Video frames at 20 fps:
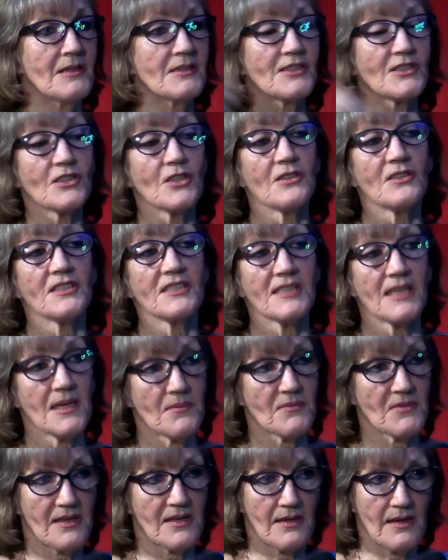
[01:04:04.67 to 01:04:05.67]
So the
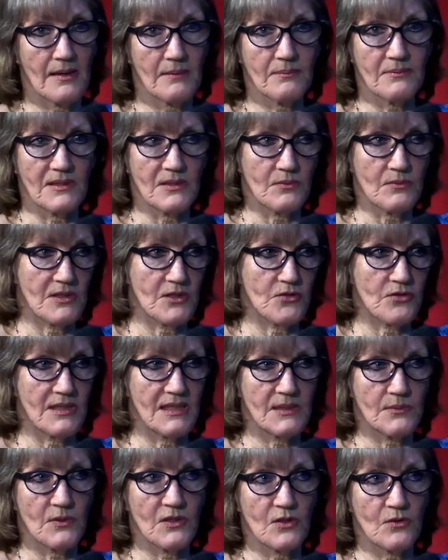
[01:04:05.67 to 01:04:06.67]
same thing happens with the
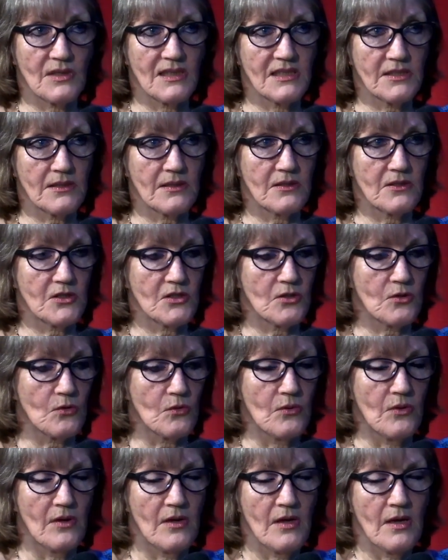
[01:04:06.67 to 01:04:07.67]
transmigration of the
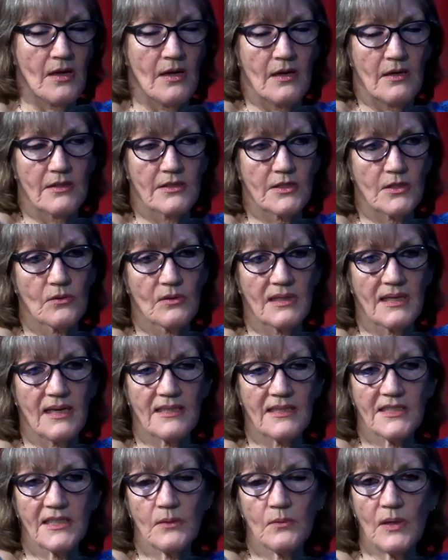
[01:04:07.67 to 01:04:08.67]
soul. So it
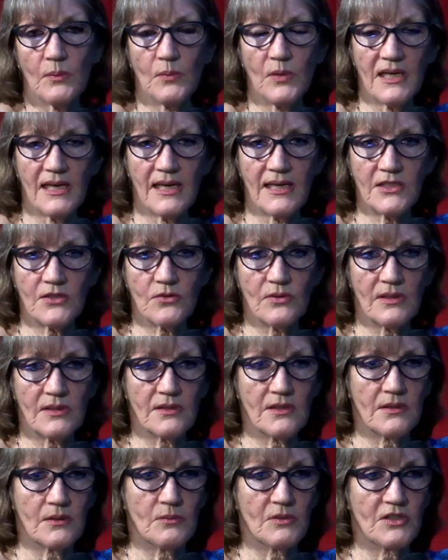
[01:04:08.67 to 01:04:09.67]
actually, when we enter
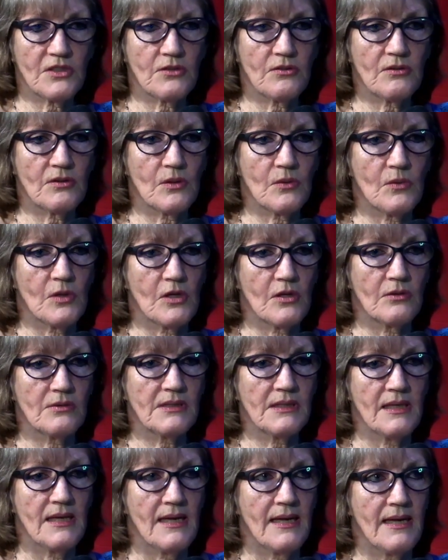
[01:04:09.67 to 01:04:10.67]
into the material
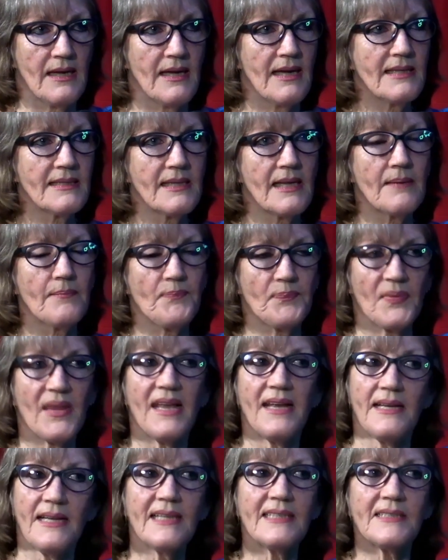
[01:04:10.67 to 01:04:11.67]
world, it
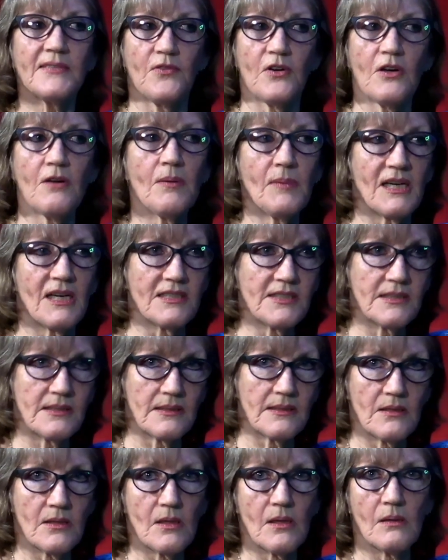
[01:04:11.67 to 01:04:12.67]
is very
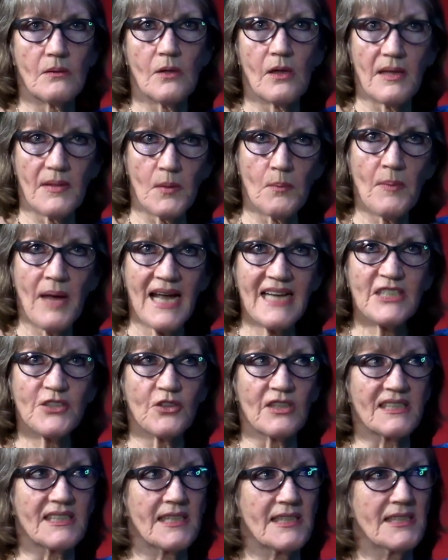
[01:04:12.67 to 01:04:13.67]
much like the
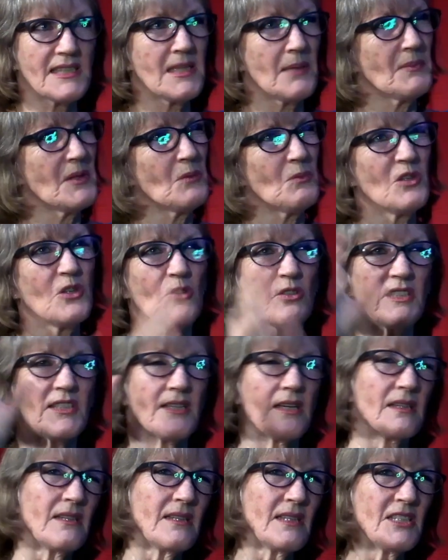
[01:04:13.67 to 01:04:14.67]
Matrix, except that we're not
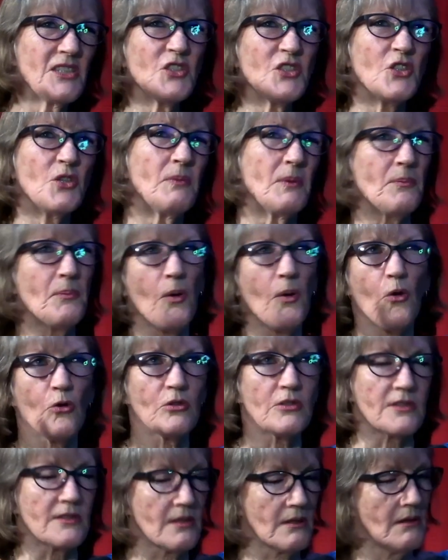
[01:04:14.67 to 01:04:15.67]
stuck in these stupid
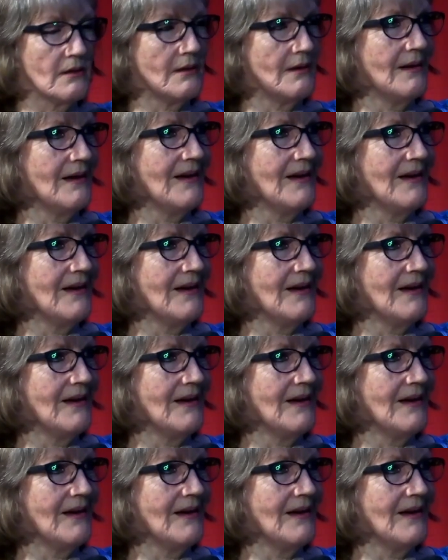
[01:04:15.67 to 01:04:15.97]
pods.